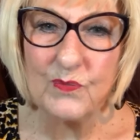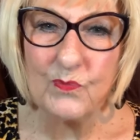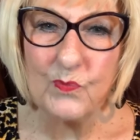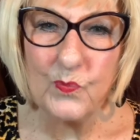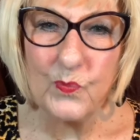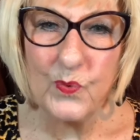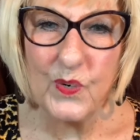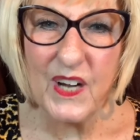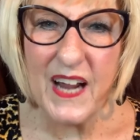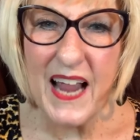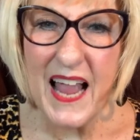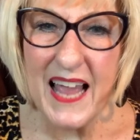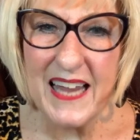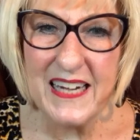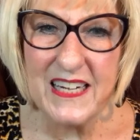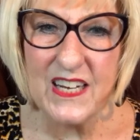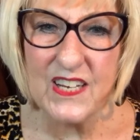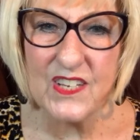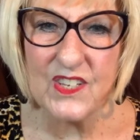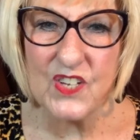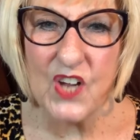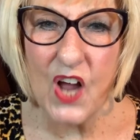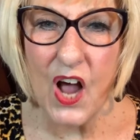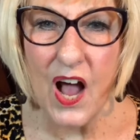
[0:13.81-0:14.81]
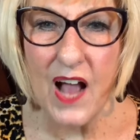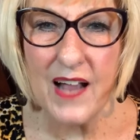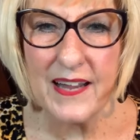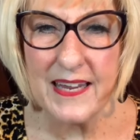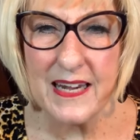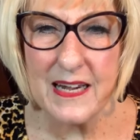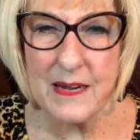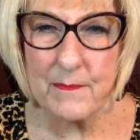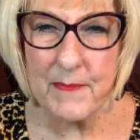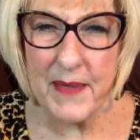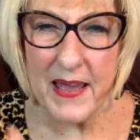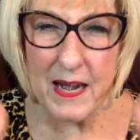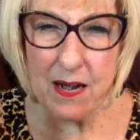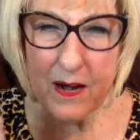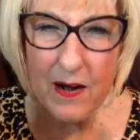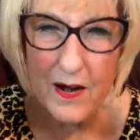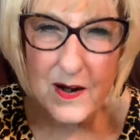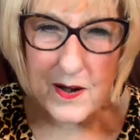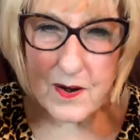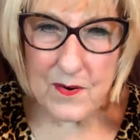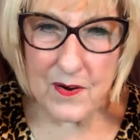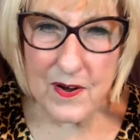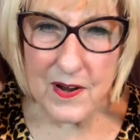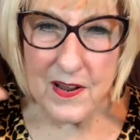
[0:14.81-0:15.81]
We're kind of talking about
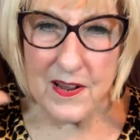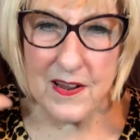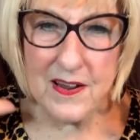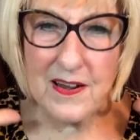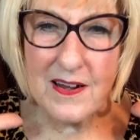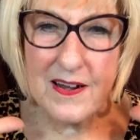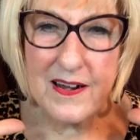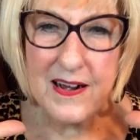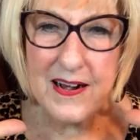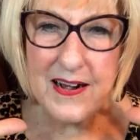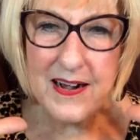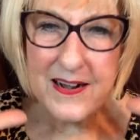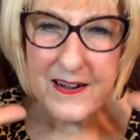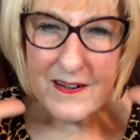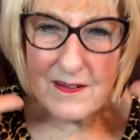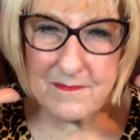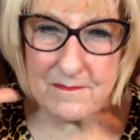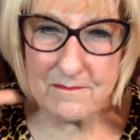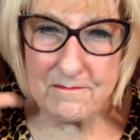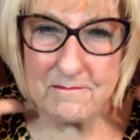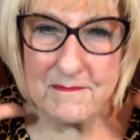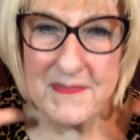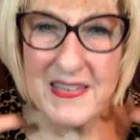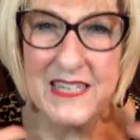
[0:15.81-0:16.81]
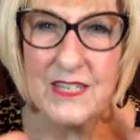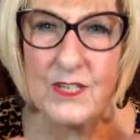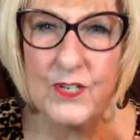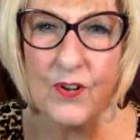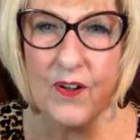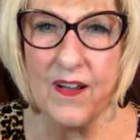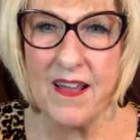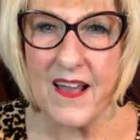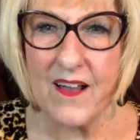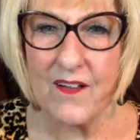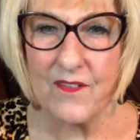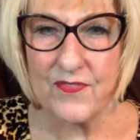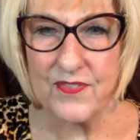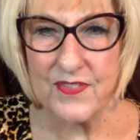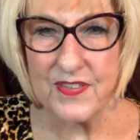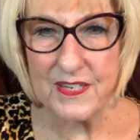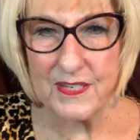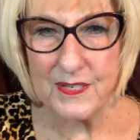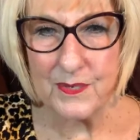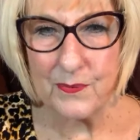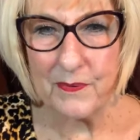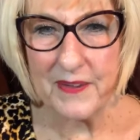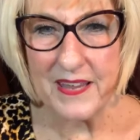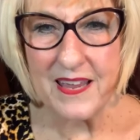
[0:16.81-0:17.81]
our mental health
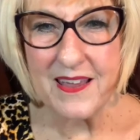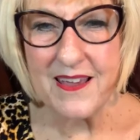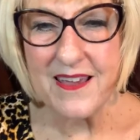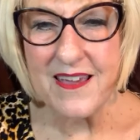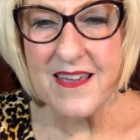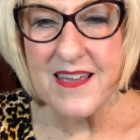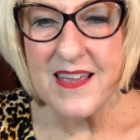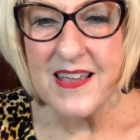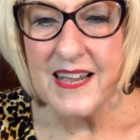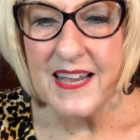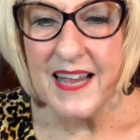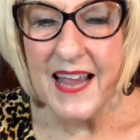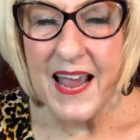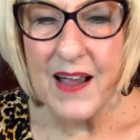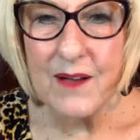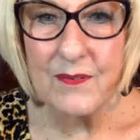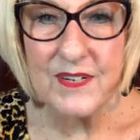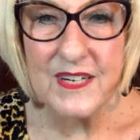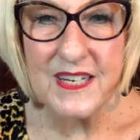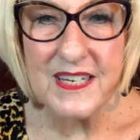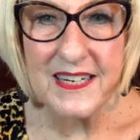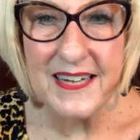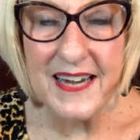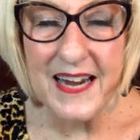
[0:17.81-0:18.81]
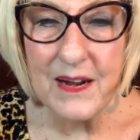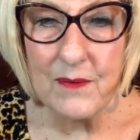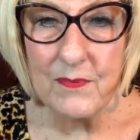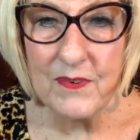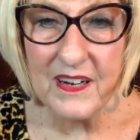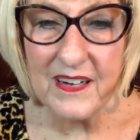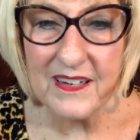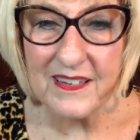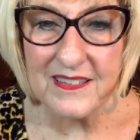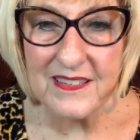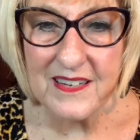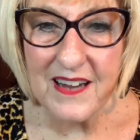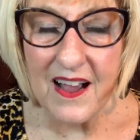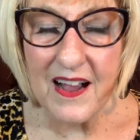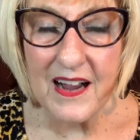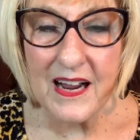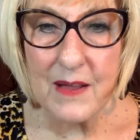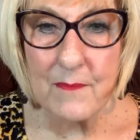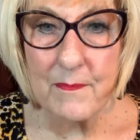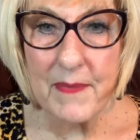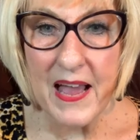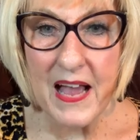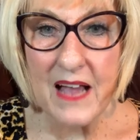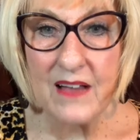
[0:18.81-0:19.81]
this week, and today we're going to talk
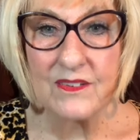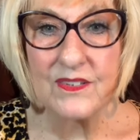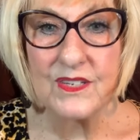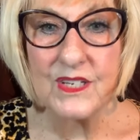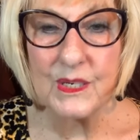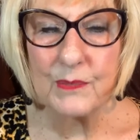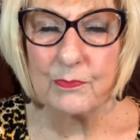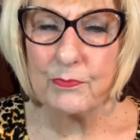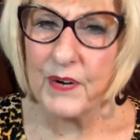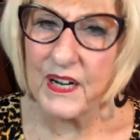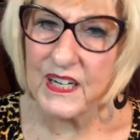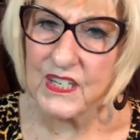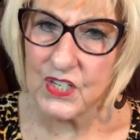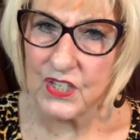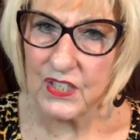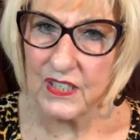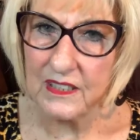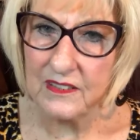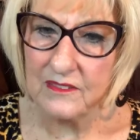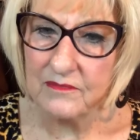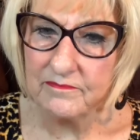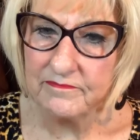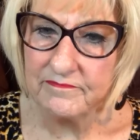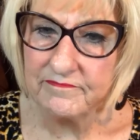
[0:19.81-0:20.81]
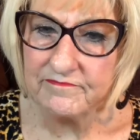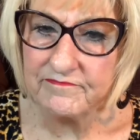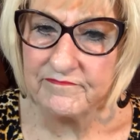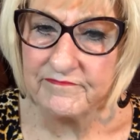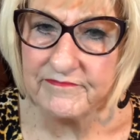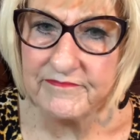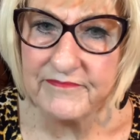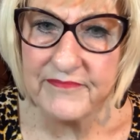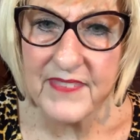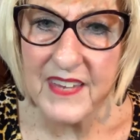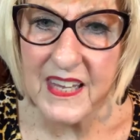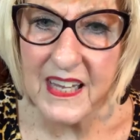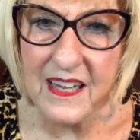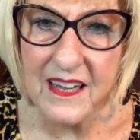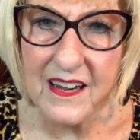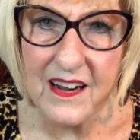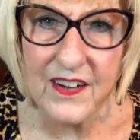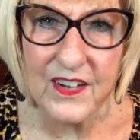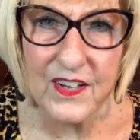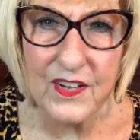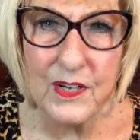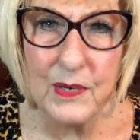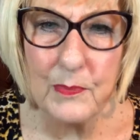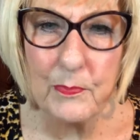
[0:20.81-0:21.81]
about depression. Are
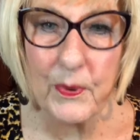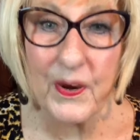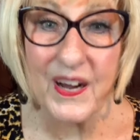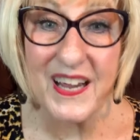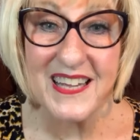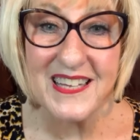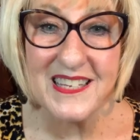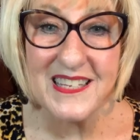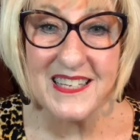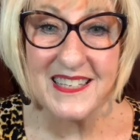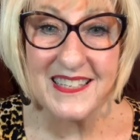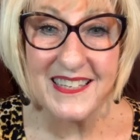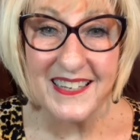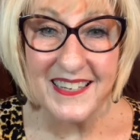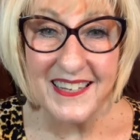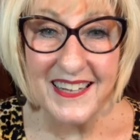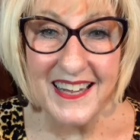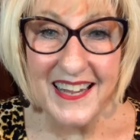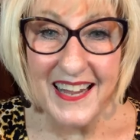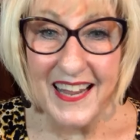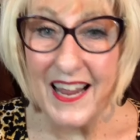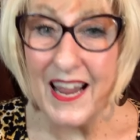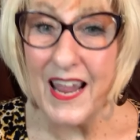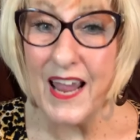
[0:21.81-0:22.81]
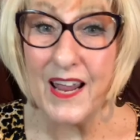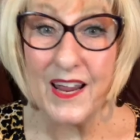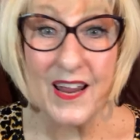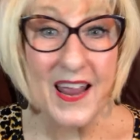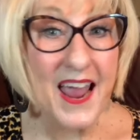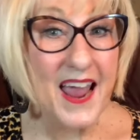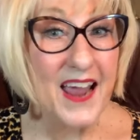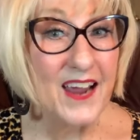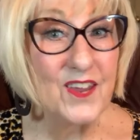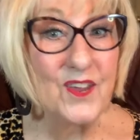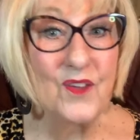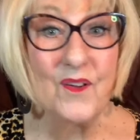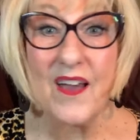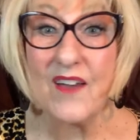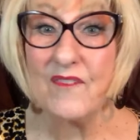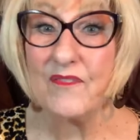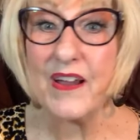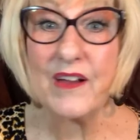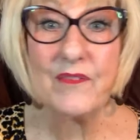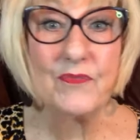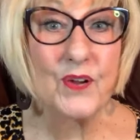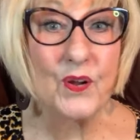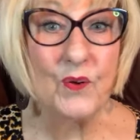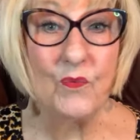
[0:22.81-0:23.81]
you depressed? You have
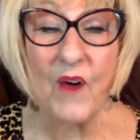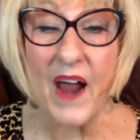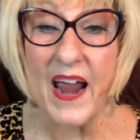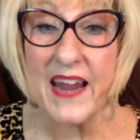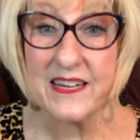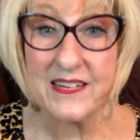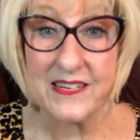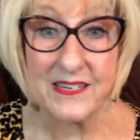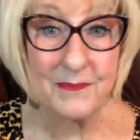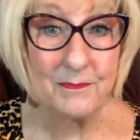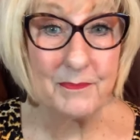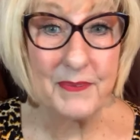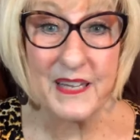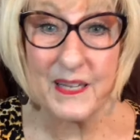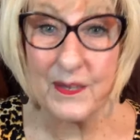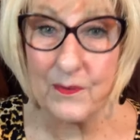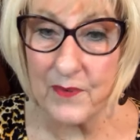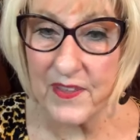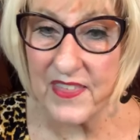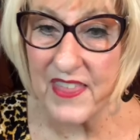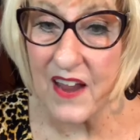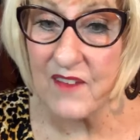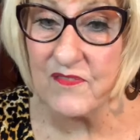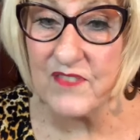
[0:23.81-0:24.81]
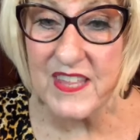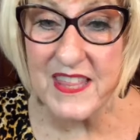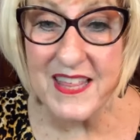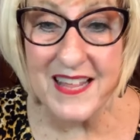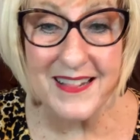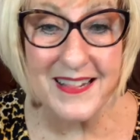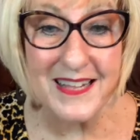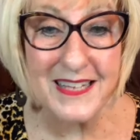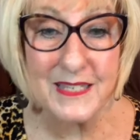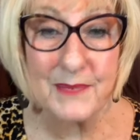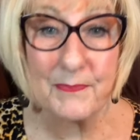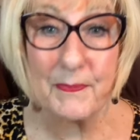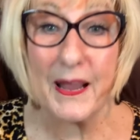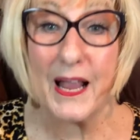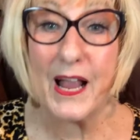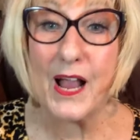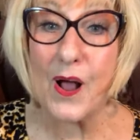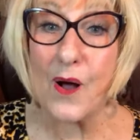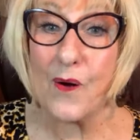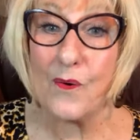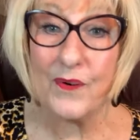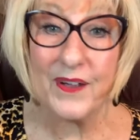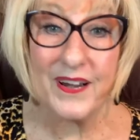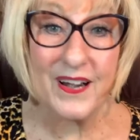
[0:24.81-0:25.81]
every right to be, with everything that's been
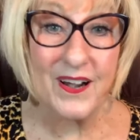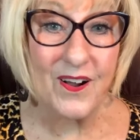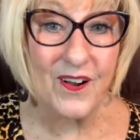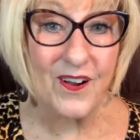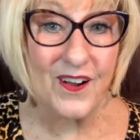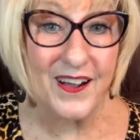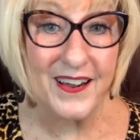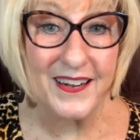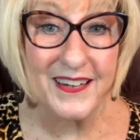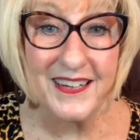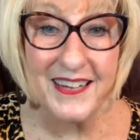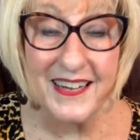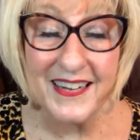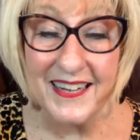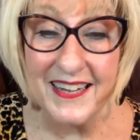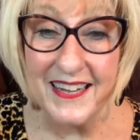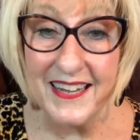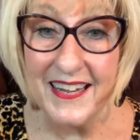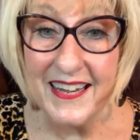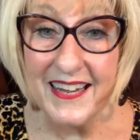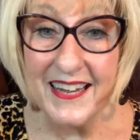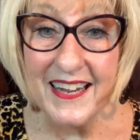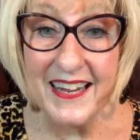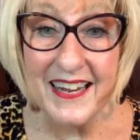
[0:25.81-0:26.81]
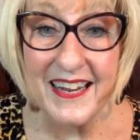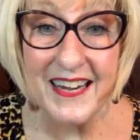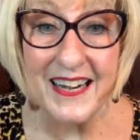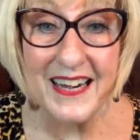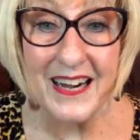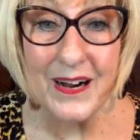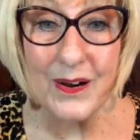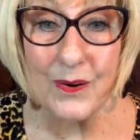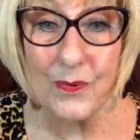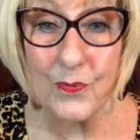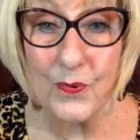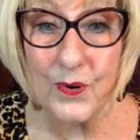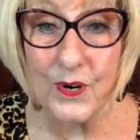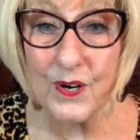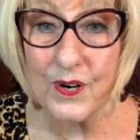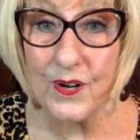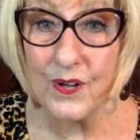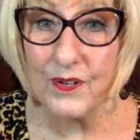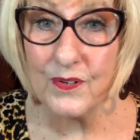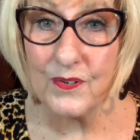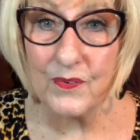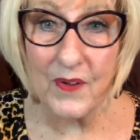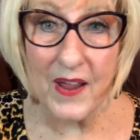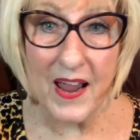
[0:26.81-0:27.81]
going on in our
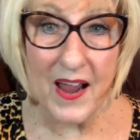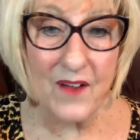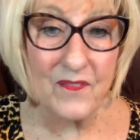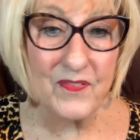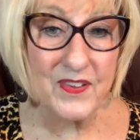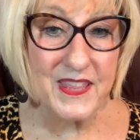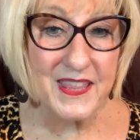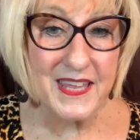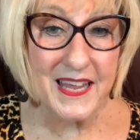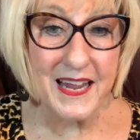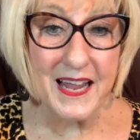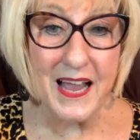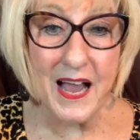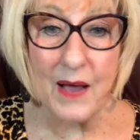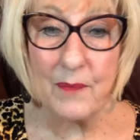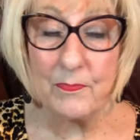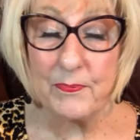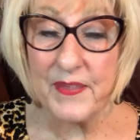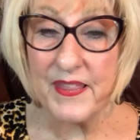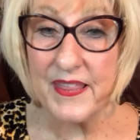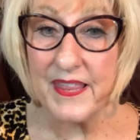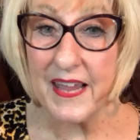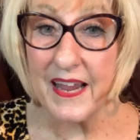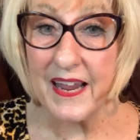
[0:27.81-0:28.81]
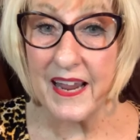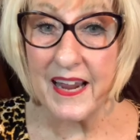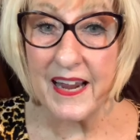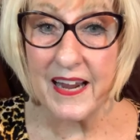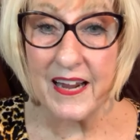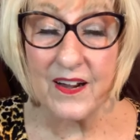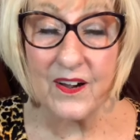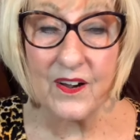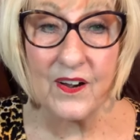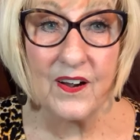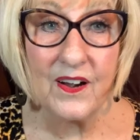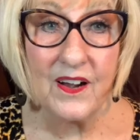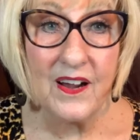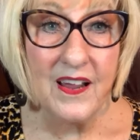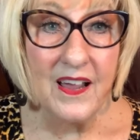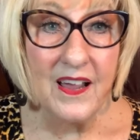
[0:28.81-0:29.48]
world, with everything up in the air,